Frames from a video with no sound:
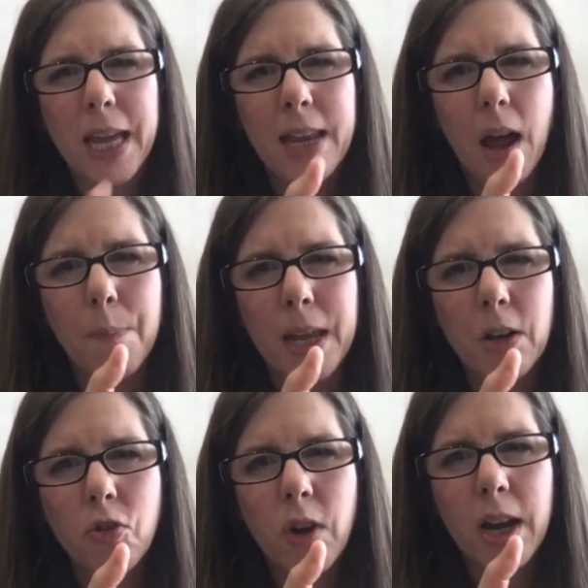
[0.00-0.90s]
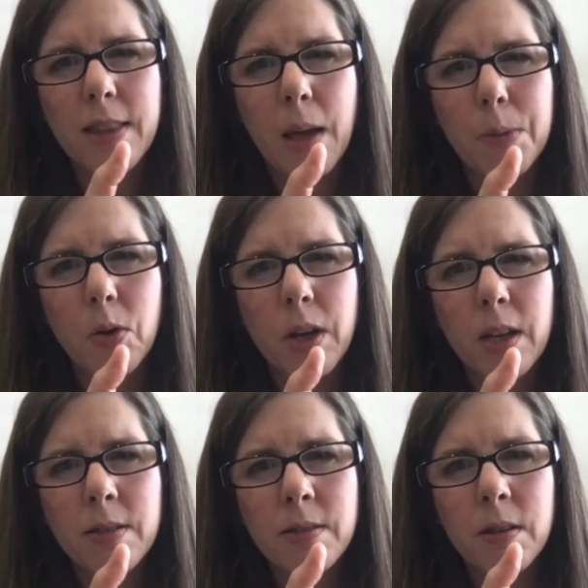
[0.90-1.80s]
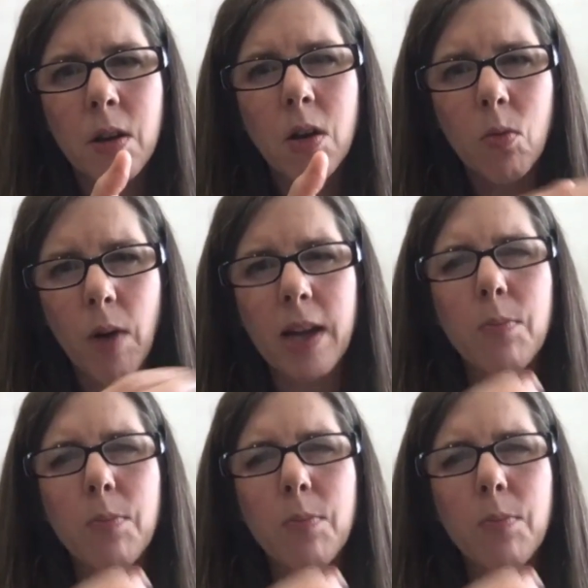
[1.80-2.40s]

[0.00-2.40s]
cannot penetrate that mucus, right?